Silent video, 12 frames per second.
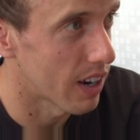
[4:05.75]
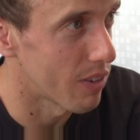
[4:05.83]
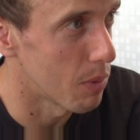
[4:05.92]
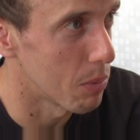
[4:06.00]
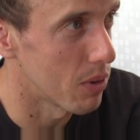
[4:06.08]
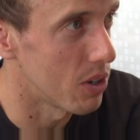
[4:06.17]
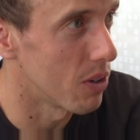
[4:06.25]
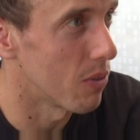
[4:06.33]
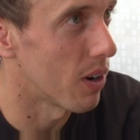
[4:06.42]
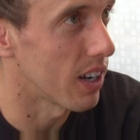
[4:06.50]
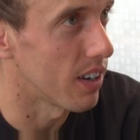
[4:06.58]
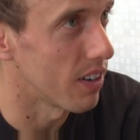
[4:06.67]
I remember
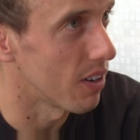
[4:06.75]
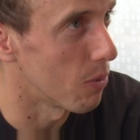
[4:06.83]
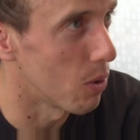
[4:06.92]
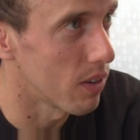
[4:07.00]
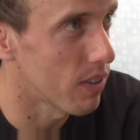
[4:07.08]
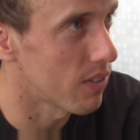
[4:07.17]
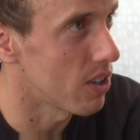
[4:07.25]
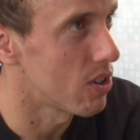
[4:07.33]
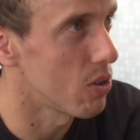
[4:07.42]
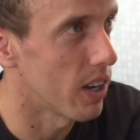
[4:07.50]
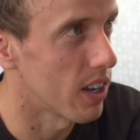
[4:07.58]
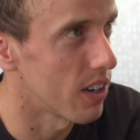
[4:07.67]
running a
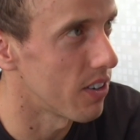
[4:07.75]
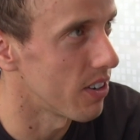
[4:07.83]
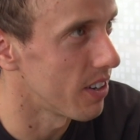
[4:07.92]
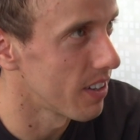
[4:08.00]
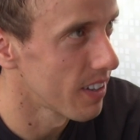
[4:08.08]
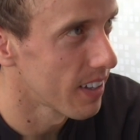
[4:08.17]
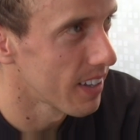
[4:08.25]
1:52 800